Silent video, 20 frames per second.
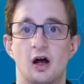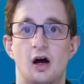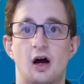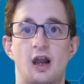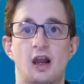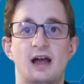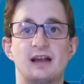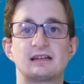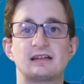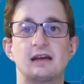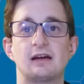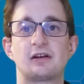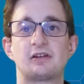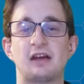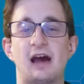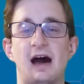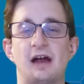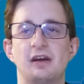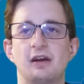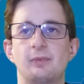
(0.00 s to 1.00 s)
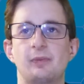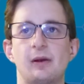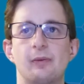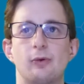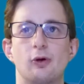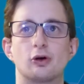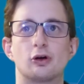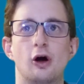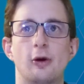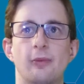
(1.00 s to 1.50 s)
I liked it because it added a bit
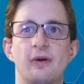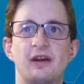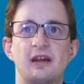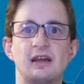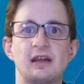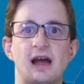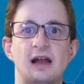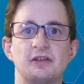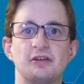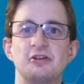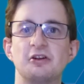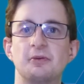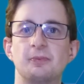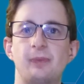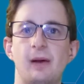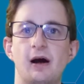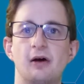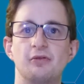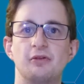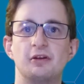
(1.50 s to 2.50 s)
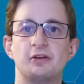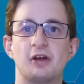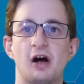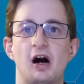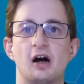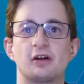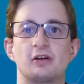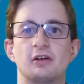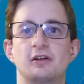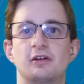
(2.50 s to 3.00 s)
more comedy and dispelled the
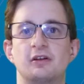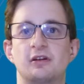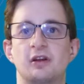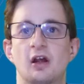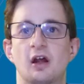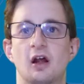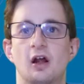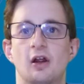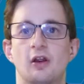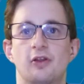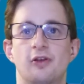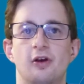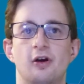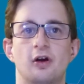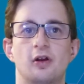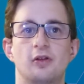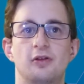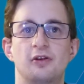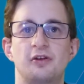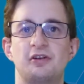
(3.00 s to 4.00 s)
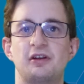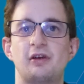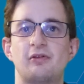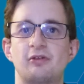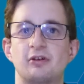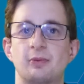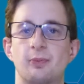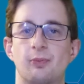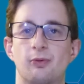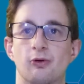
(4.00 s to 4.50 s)
darkness that the
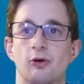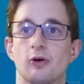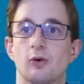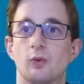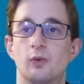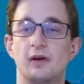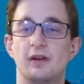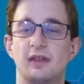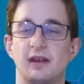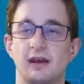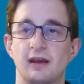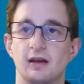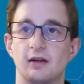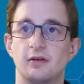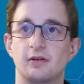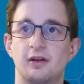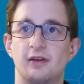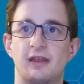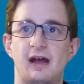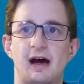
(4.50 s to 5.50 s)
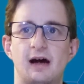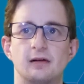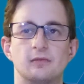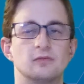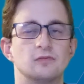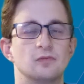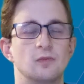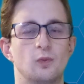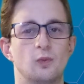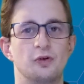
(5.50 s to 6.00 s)
series brought with it. So
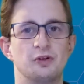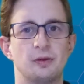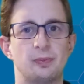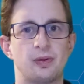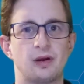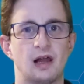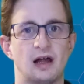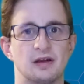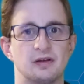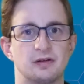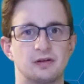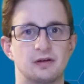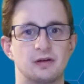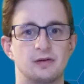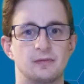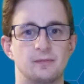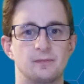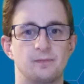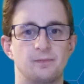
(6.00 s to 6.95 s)
that was a plus.